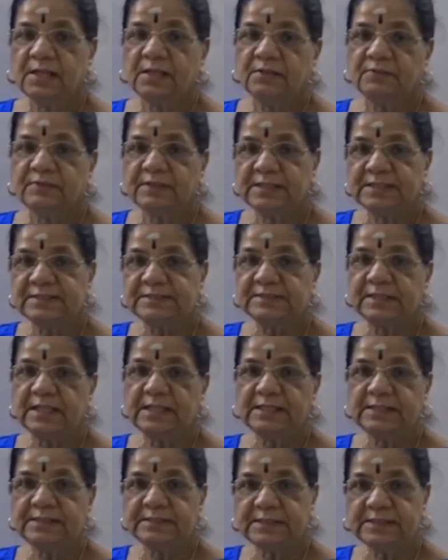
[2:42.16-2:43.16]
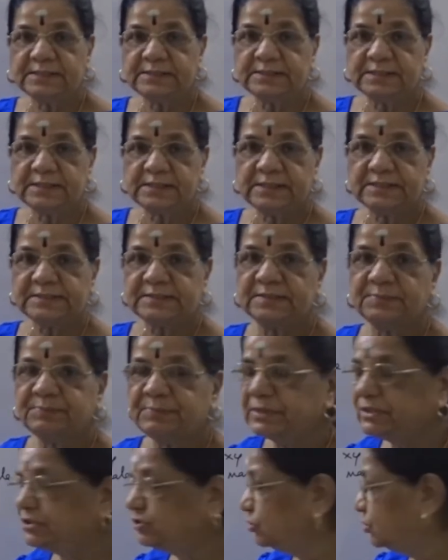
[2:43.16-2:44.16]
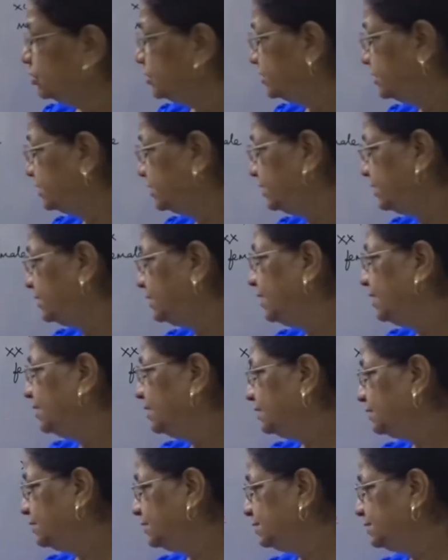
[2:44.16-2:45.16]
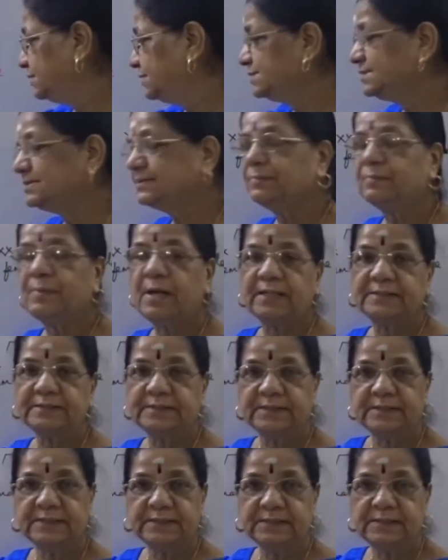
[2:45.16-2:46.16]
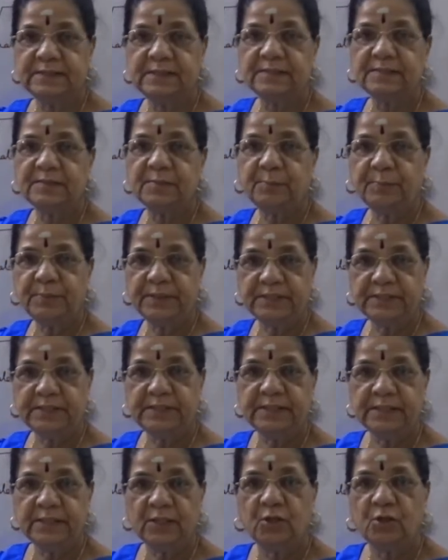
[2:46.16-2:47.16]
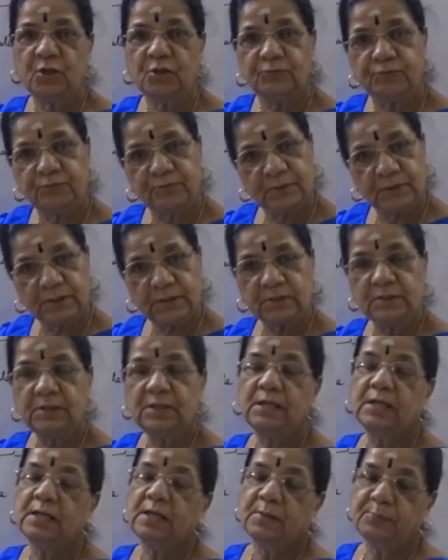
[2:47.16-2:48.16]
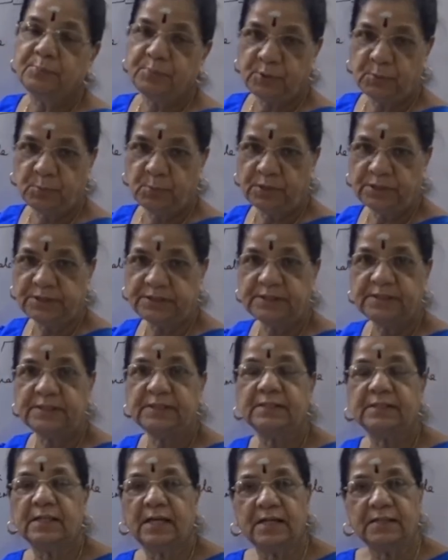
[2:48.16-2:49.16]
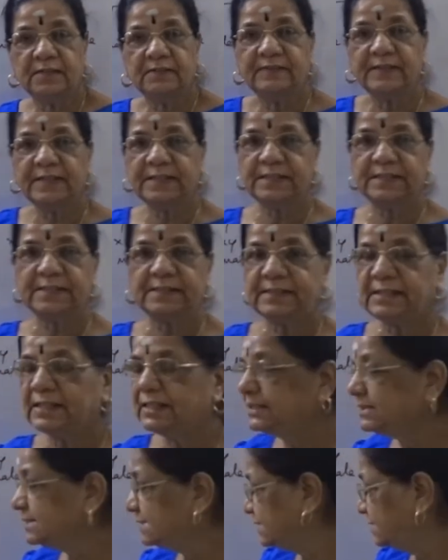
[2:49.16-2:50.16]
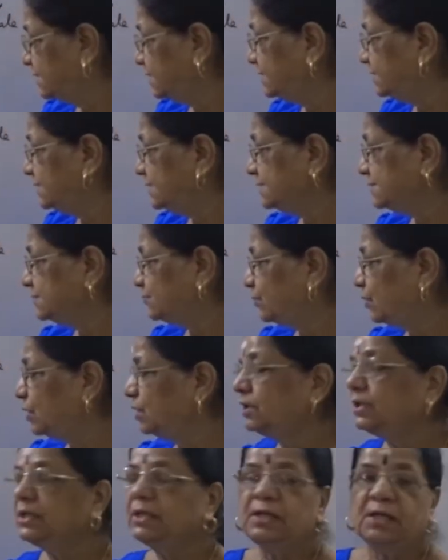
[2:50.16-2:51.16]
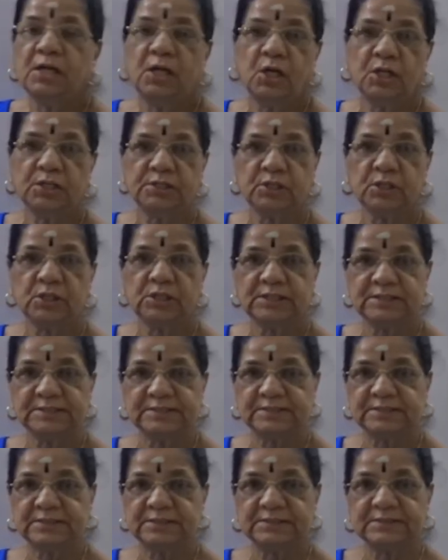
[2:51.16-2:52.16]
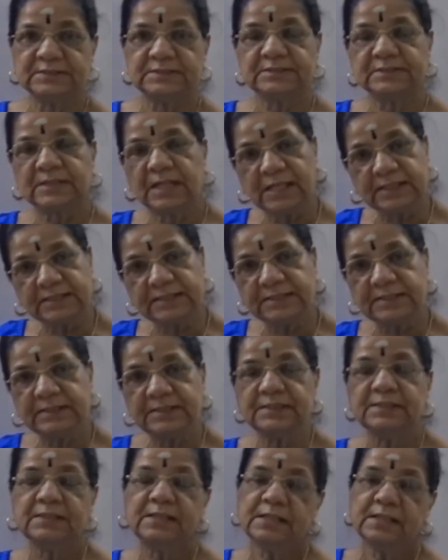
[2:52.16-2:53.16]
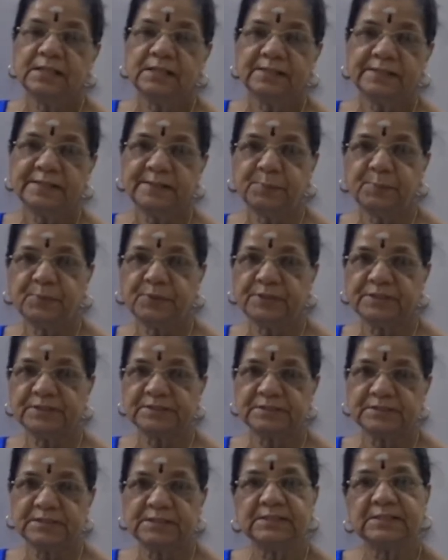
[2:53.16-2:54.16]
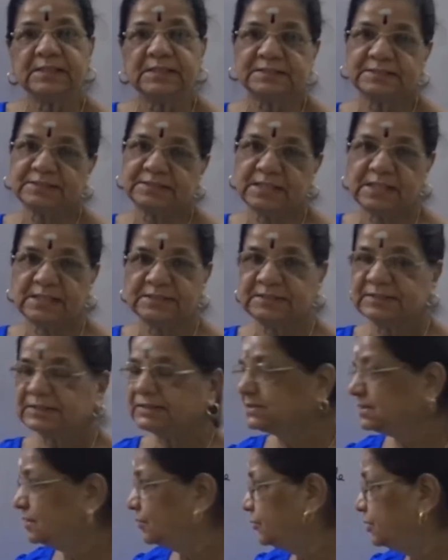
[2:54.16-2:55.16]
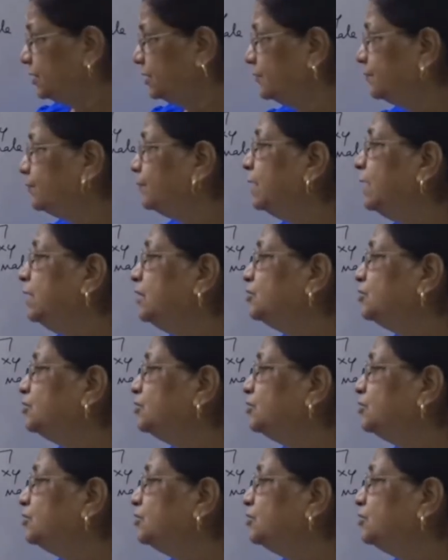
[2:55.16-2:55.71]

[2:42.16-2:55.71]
When a child attains maturity, it is marking the beginning of puberty, and when it ends, it is for adolescence. And then reproduction starts. Okay.